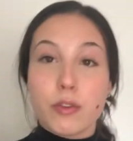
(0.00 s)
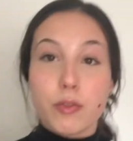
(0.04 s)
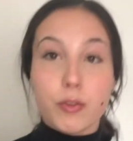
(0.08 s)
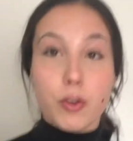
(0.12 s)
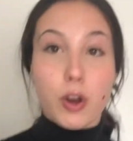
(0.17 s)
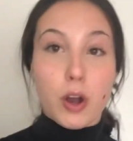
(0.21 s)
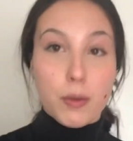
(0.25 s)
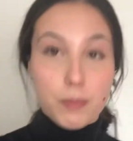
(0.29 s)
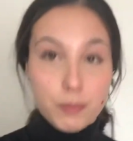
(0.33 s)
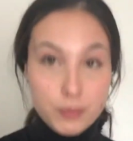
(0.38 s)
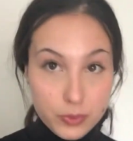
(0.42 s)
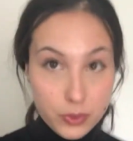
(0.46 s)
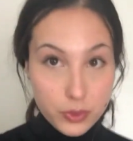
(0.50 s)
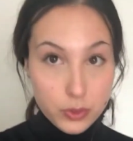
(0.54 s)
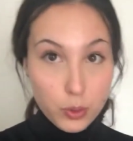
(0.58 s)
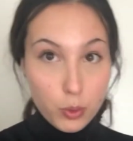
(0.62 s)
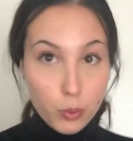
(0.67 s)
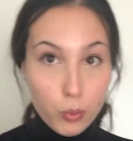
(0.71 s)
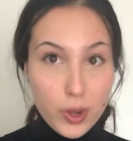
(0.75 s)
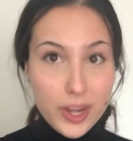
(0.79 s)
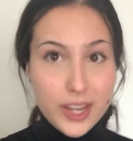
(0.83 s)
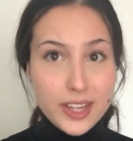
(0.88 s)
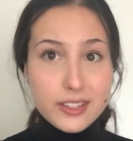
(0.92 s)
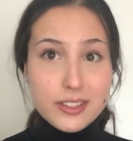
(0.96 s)
from the
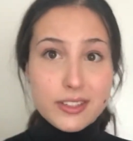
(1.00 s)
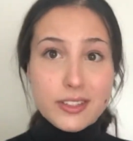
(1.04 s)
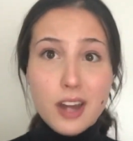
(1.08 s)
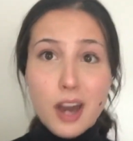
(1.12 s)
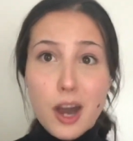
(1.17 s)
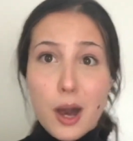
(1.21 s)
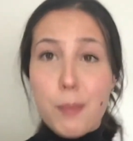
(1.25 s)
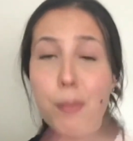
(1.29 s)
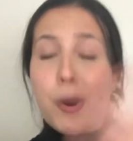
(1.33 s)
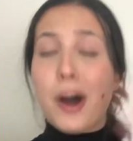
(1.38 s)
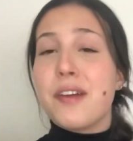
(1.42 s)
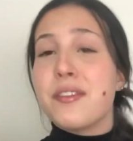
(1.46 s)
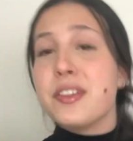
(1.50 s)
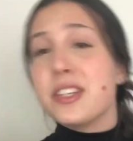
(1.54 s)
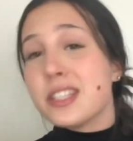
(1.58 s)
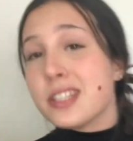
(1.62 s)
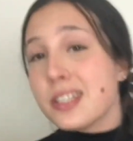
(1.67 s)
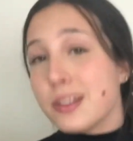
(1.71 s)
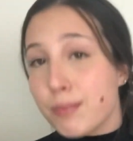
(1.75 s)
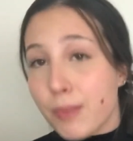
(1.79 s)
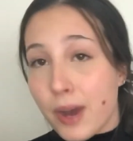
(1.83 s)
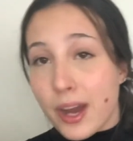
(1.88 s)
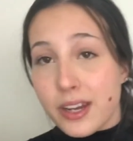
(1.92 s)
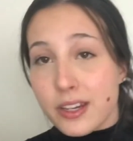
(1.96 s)
waist up.
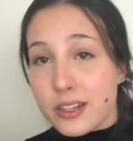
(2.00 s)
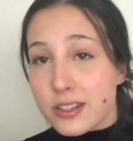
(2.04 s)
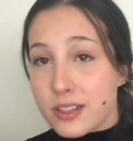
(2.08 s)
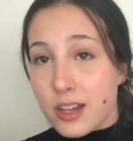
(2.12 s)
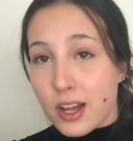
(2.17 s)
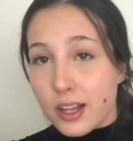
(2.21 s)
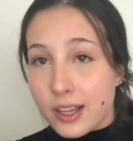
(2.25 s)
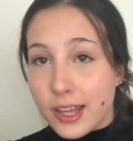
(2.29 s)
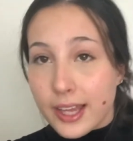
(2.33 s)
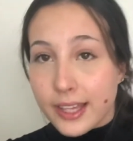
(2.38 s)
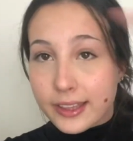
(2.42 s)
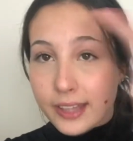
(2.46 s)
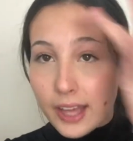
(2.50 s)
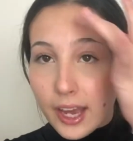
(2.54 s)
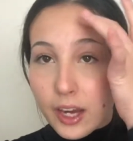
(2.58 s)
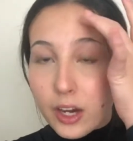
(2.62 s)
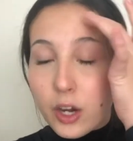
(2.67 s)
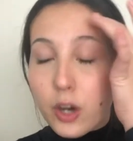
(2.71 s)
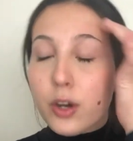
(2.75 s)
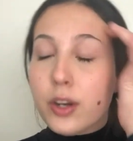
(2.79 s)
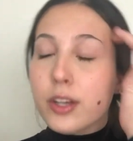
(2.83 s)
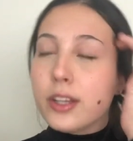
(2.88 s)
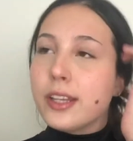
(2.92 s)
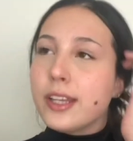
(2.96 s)
Obviously mine is not like that
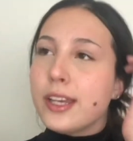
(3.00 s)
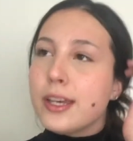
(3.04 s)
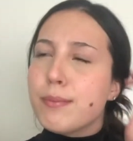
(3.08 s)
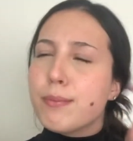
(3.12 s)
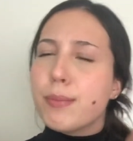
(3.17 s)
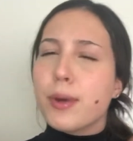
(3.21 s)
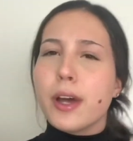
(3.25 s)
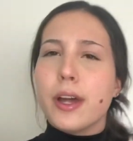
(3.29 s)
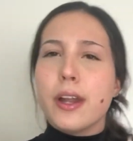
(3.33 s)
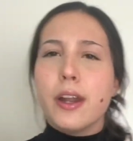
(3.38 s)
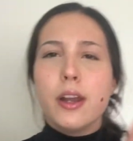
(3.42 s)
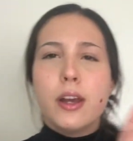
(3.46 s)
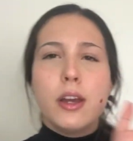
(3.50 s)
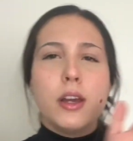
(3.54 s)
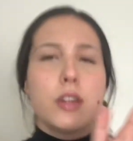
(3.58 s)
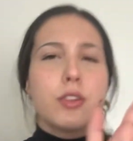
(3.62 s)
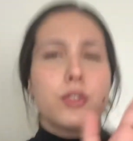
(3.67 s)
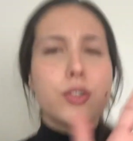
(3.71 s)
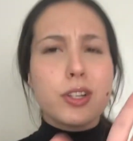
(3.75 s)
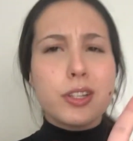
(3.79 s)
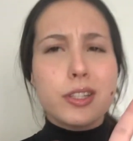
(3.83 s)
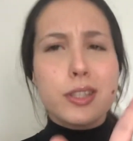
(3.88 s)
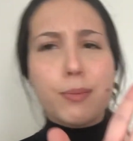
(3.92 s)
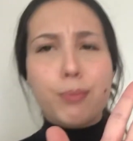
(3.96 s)
currently, but
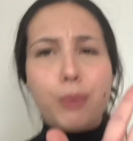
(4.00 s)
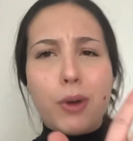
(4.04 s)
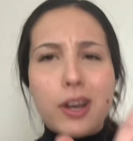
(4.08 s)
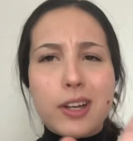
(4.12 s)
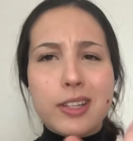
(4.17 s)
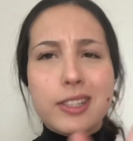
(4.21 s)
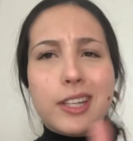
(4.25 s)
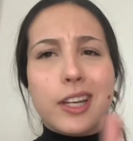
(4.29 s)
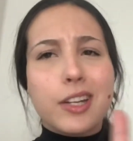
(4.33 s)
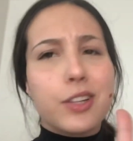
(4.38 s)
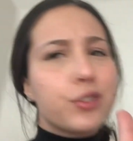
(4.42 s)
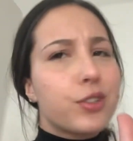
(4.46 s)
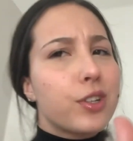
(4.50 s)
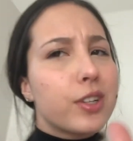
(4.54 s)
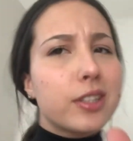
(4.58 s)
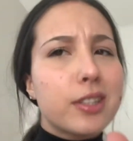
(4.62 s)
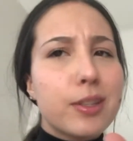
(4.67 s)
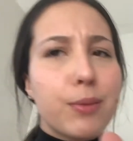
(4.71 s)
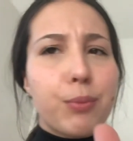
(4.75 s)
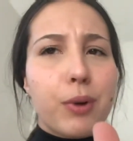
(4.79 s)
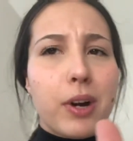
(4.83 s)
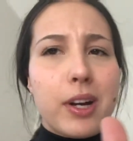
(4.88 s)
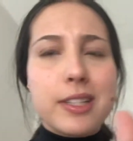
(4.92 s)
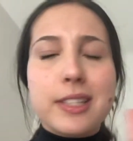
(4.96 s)
trust the
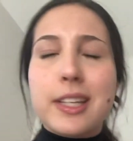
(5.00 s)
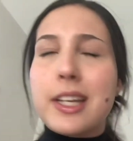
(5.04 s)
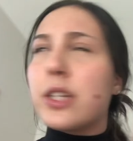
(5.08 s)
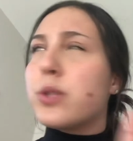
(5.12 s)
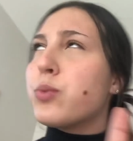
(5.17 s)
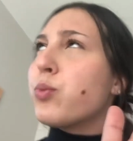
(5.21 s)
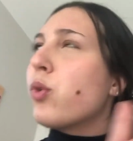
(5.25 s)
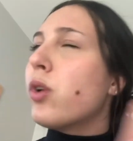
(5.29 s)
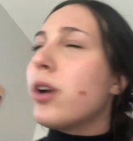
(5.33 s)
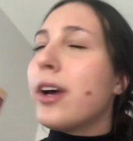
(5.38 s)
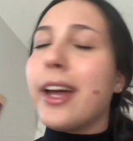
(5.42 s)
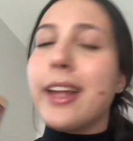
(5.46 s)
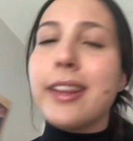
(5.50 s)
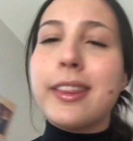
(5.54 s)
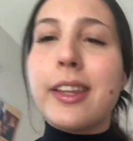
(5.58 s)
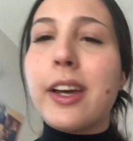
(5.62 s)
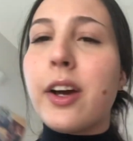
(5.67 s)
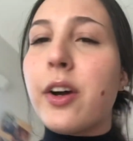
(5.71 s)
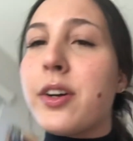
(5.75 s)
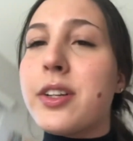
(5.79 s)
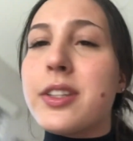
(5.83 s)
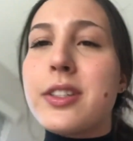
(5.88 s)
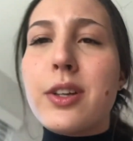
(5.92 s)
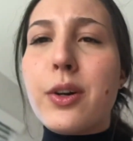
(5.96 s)
process, we'll get
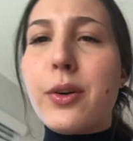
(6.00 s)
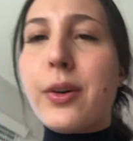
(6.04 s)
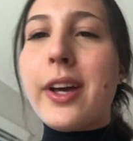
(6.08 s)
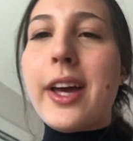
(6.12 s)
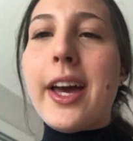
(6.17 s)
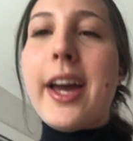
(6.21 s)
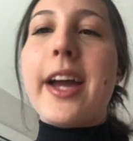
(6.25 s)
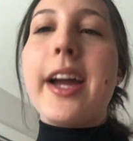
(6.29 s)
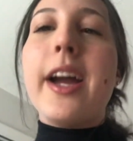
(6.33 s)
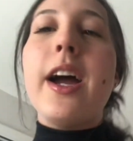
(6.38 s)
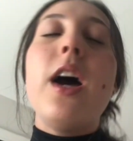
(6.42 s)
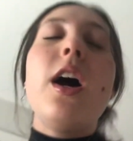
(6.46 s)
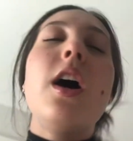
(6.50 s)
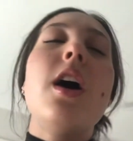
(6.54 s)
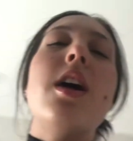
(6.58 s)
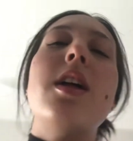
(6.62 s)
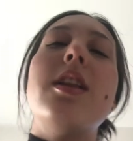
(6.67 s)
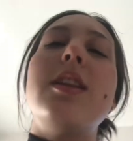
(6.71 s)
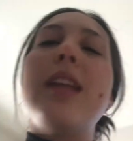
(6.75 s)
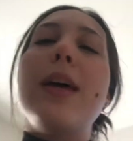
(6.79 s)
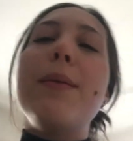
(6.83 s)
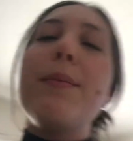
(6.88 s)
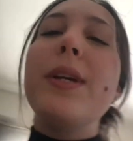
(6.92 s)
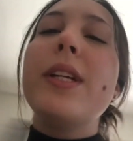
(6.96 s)
there, it's okay.
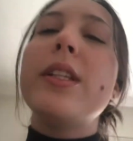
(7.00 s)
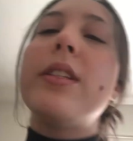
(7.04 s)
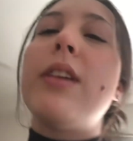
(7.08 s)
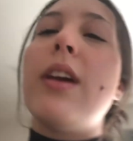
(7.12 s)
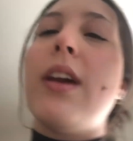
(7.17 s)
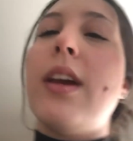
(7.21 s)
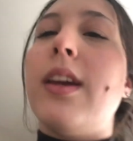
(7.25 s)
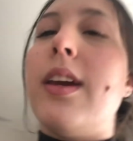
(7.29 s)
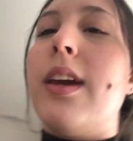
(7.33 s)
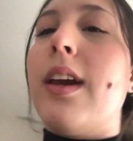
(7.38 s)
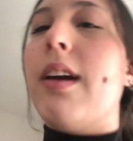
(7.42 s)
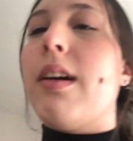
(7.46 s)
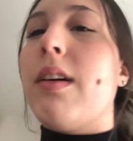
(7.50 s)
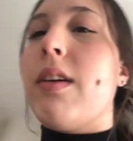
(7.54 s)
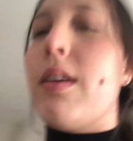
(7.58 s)
Let me take care